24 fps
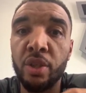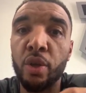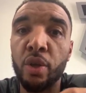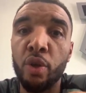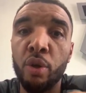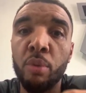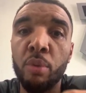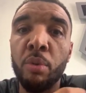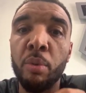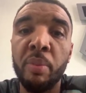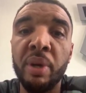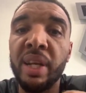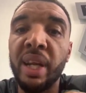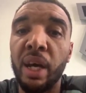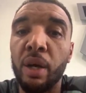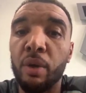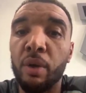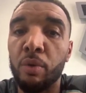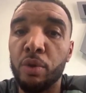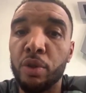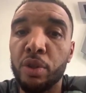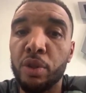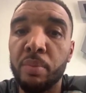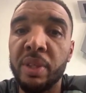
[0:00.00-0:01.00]
As a human
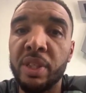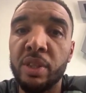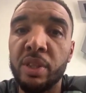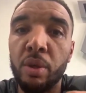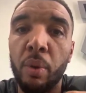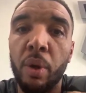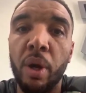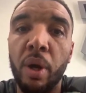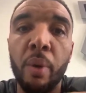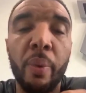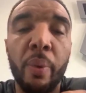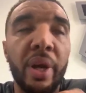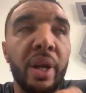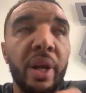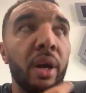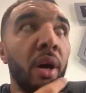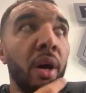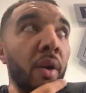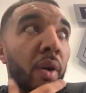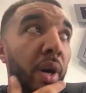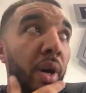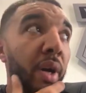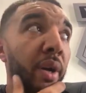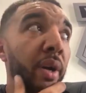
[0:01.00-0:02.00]
being, that crushed me. So I
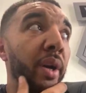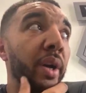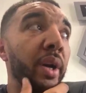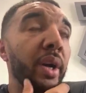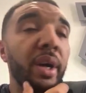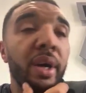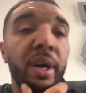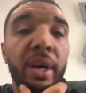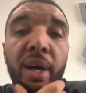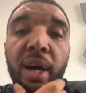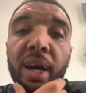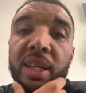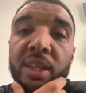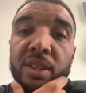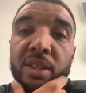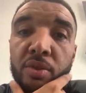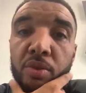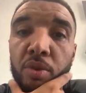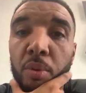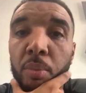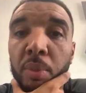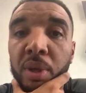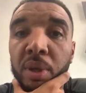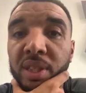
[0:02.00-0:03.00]
went, all right, I
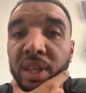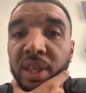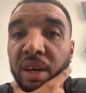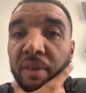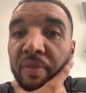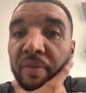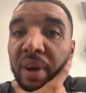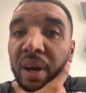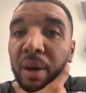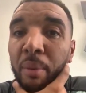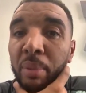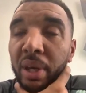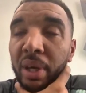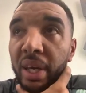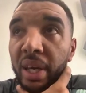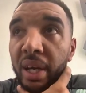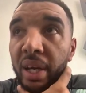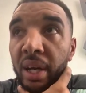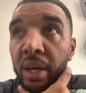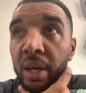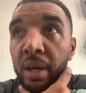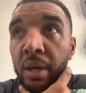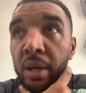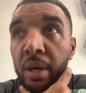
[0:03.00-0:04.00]
need to sort myself out a
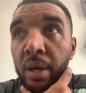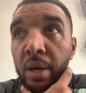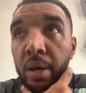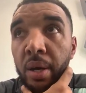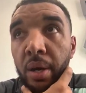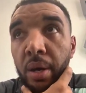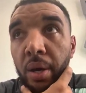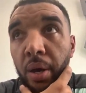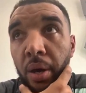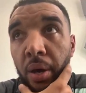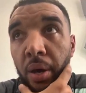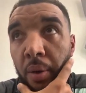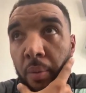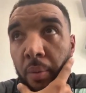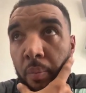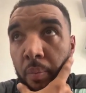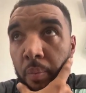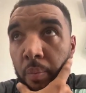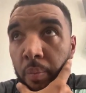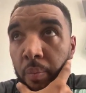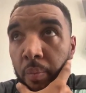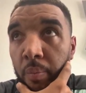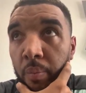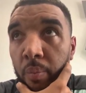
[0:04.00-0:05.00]
bit here.
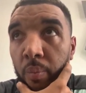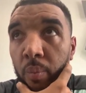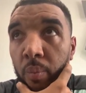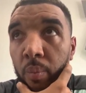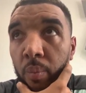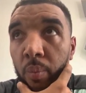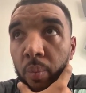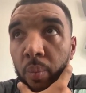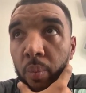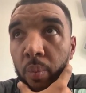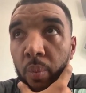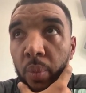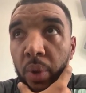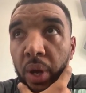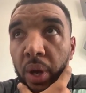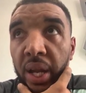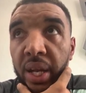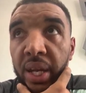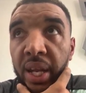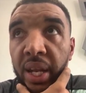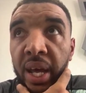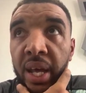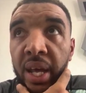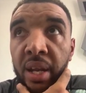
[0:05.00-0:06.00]
And
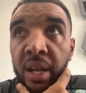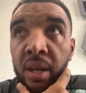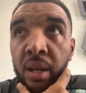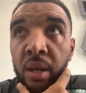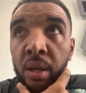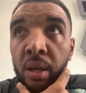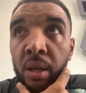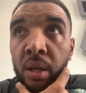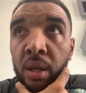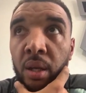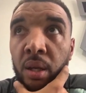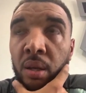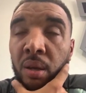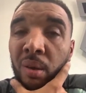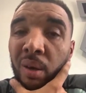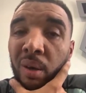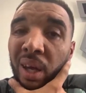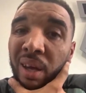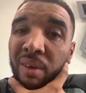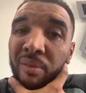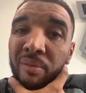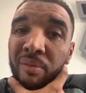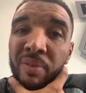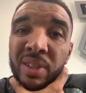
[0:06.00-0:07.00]
then,
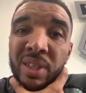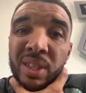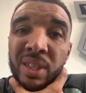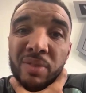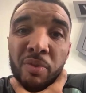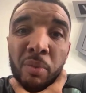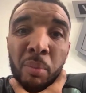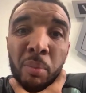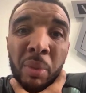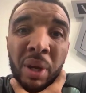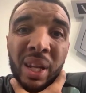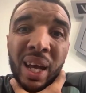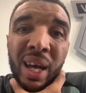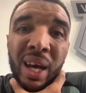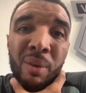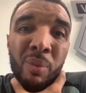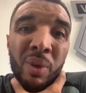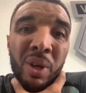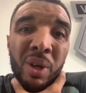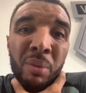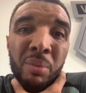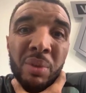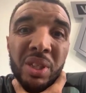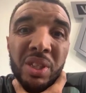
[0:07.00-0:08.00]
you know, getting visits from my
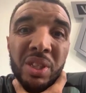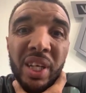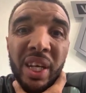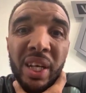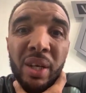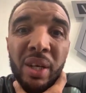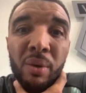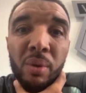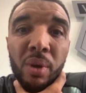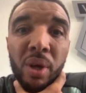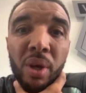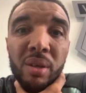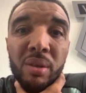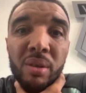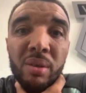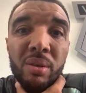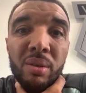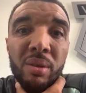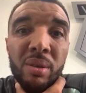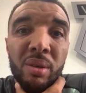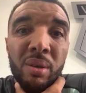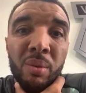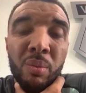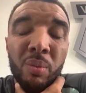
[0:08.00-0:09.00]
nan when I'm in jail.
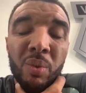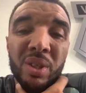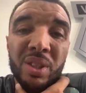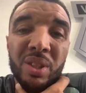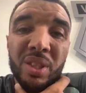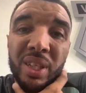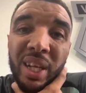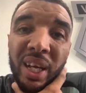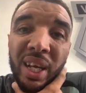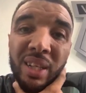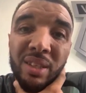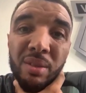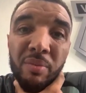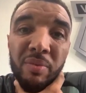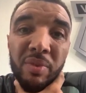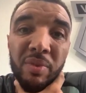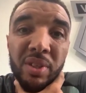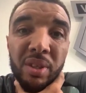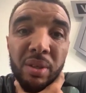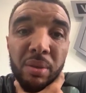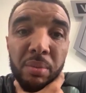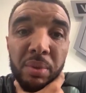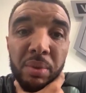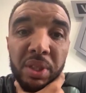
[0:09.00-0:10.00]
Like, no one wants your nan
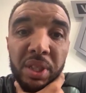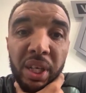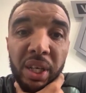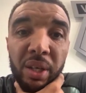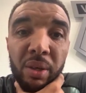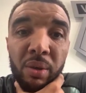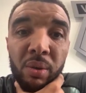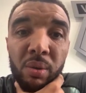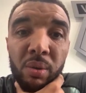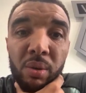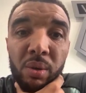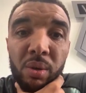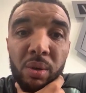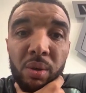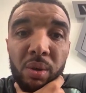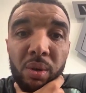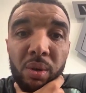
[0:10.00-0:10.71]
to visit them in jail.